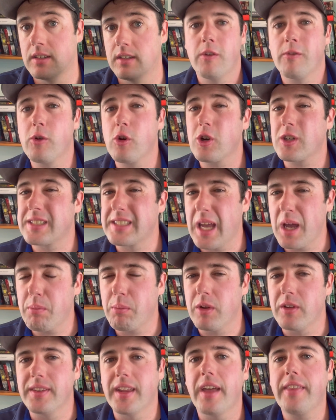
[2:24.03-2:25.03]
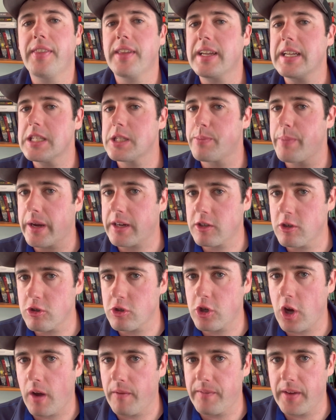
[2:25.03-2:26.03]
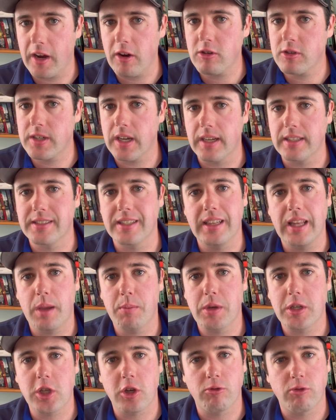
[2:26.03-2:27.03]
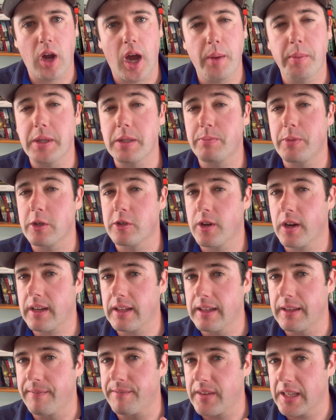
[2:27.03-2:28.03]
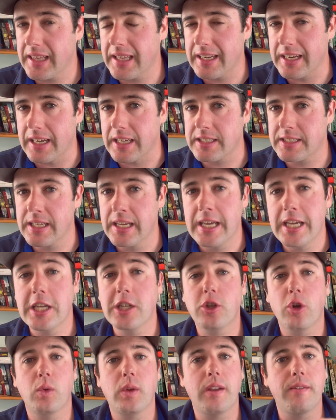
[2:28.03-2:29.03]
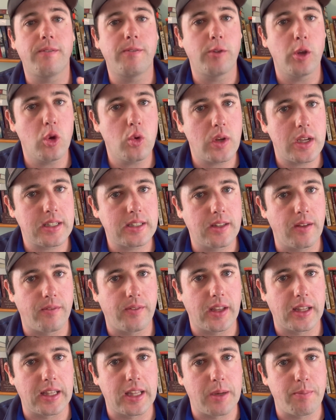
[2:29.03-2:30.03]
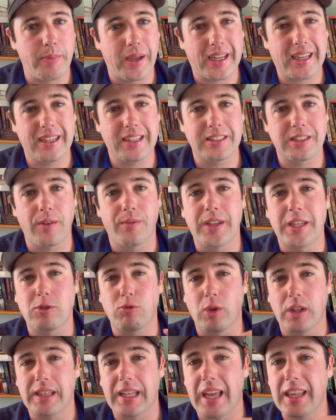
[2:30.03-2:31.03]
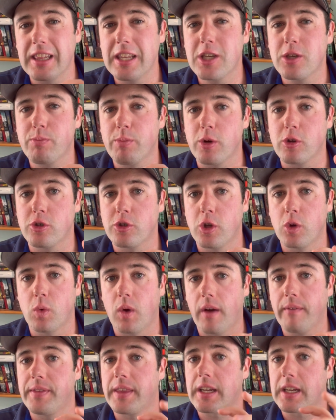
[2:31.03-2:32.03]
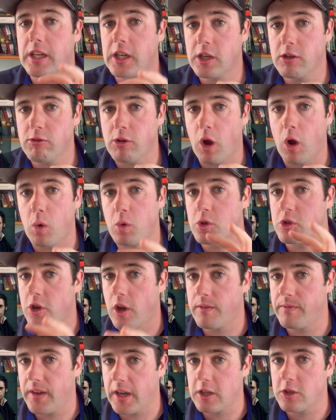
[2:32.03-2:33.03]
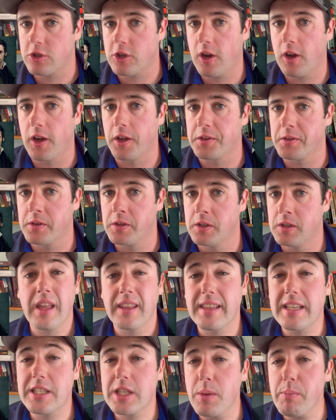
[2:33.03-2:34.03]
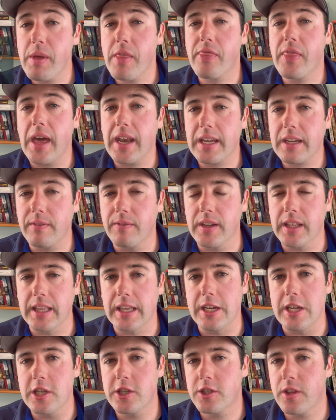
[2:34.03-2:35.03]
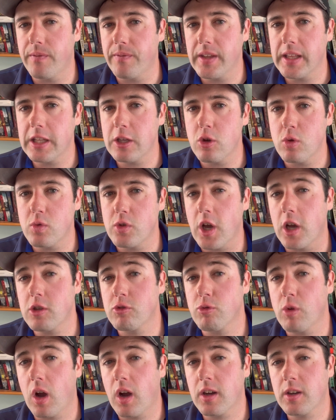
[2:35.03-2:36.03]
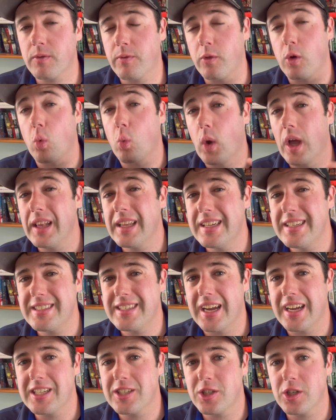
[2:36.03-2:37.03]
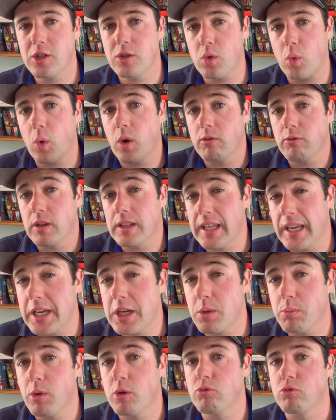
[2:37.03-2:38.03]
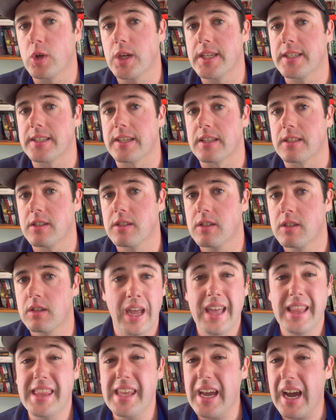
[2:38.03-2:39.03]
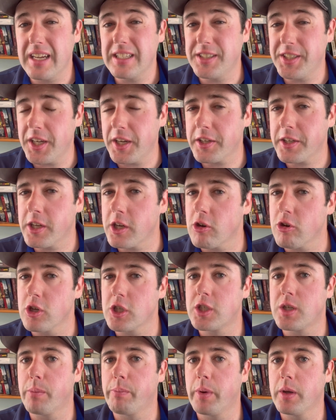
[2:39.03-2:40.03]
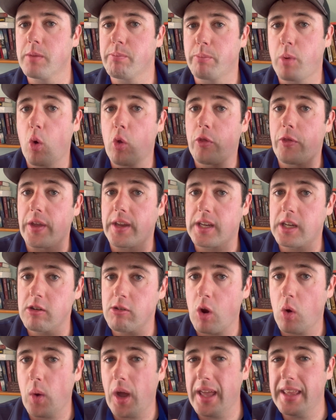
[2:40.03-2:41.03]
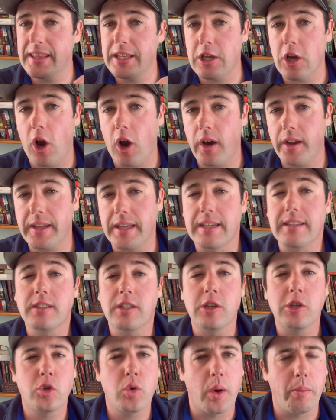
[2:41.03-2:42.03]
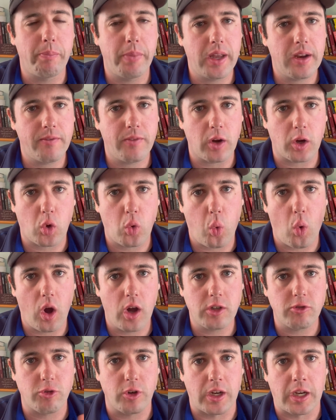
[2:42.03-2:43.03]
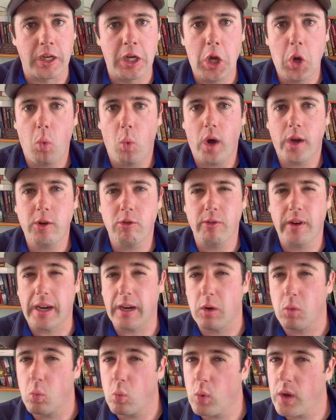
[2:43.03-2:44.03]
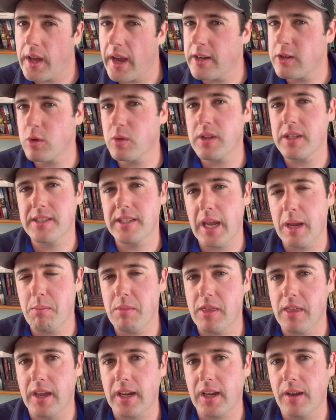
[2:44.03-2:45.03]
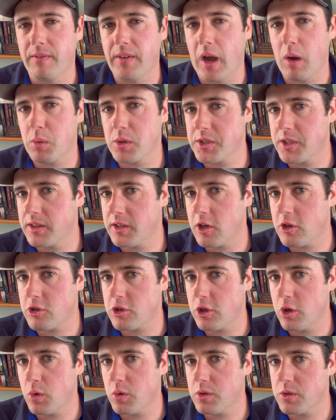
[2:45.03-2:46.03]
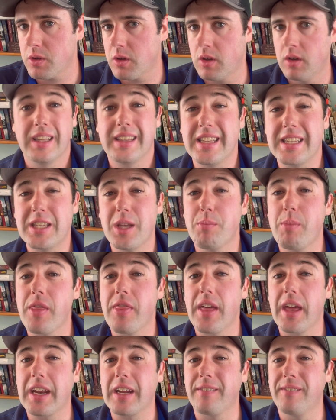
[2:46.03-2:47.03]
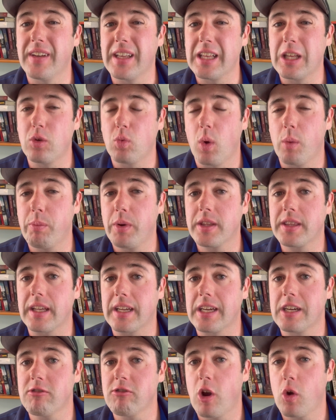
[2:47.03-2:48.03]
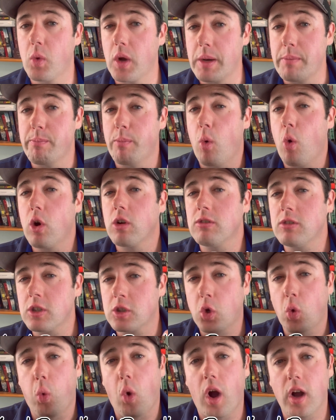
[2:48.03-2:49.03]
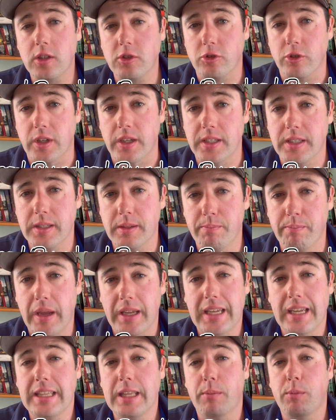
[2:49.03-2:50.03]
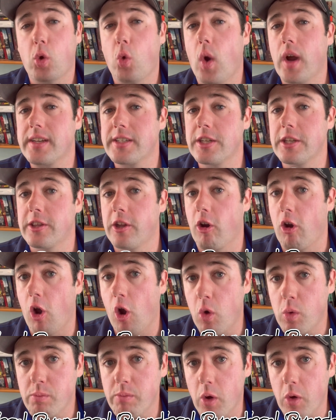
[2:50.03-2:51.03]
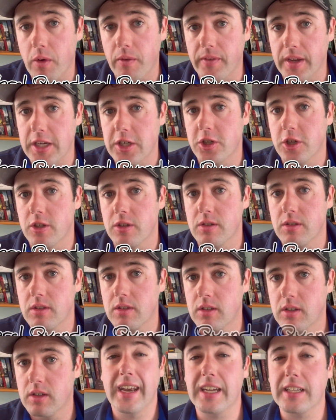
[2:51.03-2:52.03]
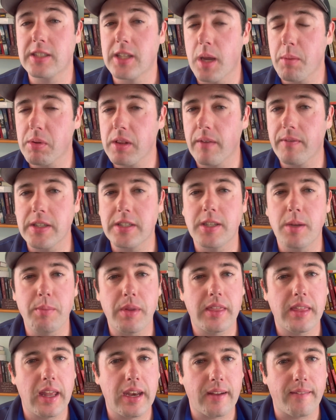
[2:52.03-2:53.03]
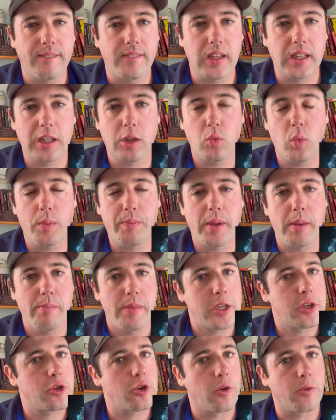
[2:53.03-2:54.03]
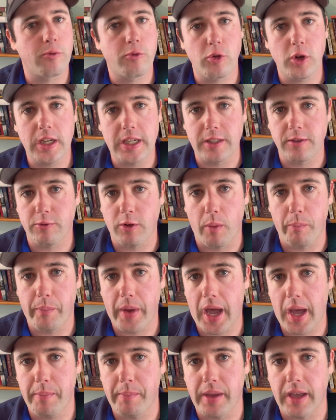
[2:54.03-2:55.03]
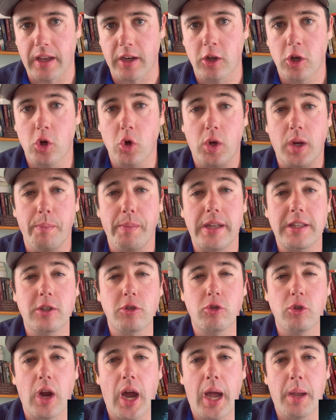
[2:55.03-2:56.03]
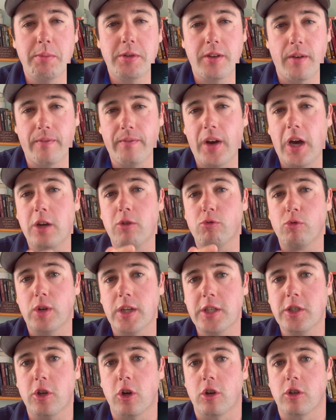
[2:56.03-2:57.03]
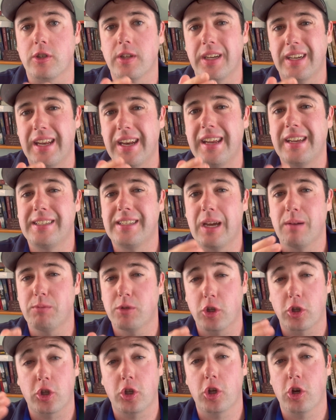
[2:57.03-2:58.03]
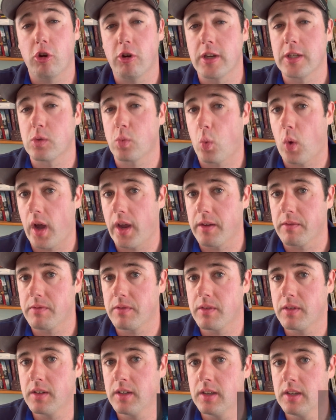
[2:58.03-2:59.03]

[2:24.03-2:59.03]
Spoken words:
For example, nothing Inspector Javert does in Les Miserables is particularly villainous. He's only viewed as the villain because of his relentless pursuit of the hero, Jean Valjean. The sympathetic villain is the villain who does wrong for well-intentioned or relatable reasons. The idea here is to put both the hero and the audience into a bit of a quandary, wondering, would I do the same thing if I was in their shoes? The sympathetic villain will put the hero in moral quandaries, making them question their own motivations. An example of a sympathetic villain would be Mr. Freeze from Batman, who commits crimes to fund research in an attempt to cure his wife.